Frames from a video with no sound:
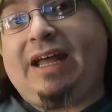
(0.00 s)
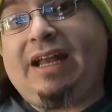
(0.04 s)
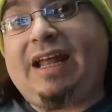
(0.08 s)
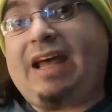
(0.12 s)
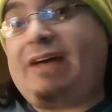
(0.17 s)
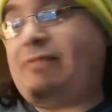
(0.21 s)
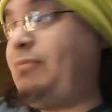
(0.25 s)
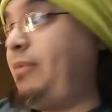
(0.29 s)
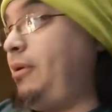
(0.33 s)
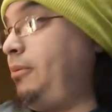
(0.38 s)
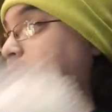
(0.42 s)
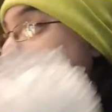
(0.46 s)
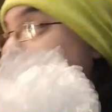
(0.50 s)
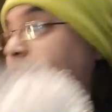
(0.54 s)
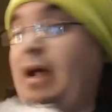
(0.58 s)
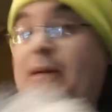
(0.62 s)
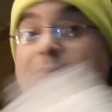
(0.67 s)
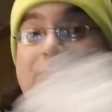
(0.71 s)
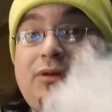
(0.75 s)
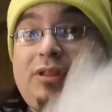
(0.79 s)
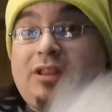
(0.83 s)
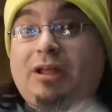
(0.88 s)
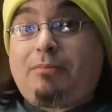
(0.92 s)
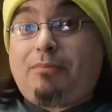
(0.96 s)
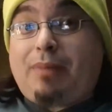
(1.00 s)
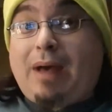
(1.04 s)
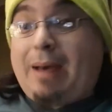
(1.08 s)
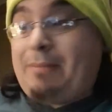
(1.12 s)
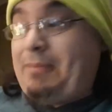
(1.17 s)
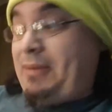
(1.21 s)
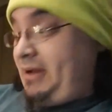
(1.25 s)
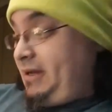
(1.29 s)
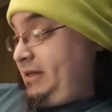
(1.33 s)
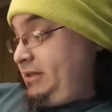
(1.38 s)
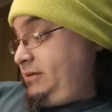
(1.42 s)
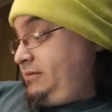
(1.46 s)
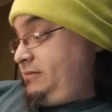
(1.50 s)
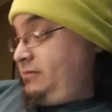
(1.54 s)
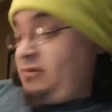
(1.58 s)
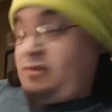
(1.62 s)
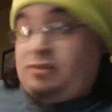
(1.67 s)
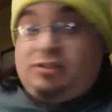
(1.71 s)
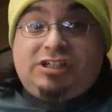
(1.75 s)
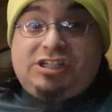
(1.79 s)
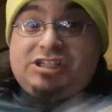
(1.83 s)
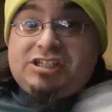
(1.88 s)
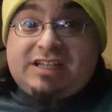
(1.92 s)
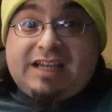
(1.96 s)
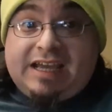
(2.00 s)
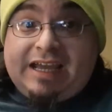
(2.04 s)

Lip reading: have bubble wrap without popping it. Just